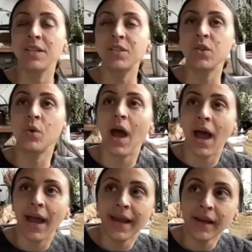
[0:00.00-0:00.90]
so
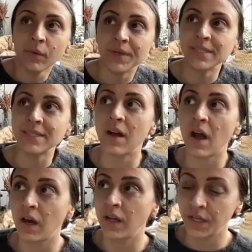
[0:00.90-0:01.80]
I went to
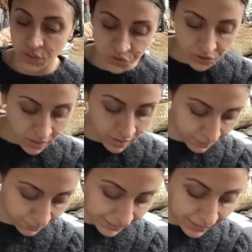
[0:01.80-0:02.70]
college
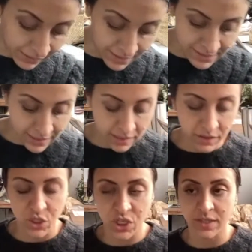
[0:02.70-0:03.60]
in London
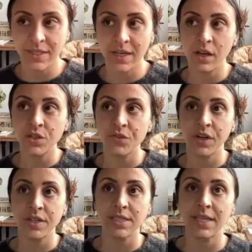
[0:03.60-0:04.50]
at the Chelsea College of
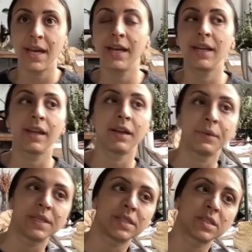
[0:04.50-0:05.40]
Art and Design, and I
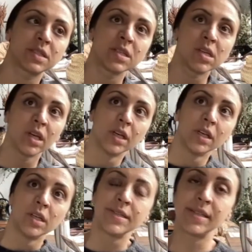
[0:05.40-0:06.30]
was
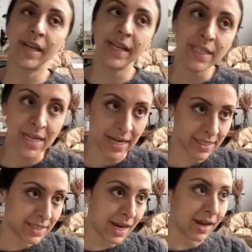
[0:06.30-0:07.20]
studying
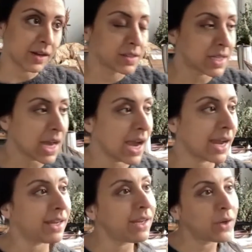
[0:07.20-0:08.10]
textiles.
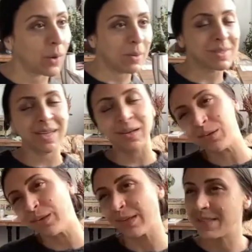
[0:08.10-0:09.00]
I was like a
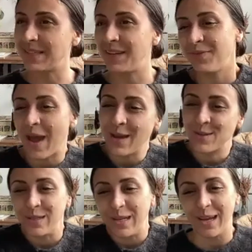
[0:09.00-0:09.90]
New York City
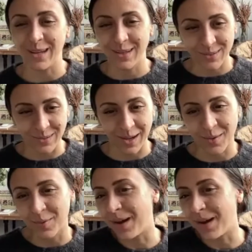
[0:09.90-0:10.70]
fashion kid who I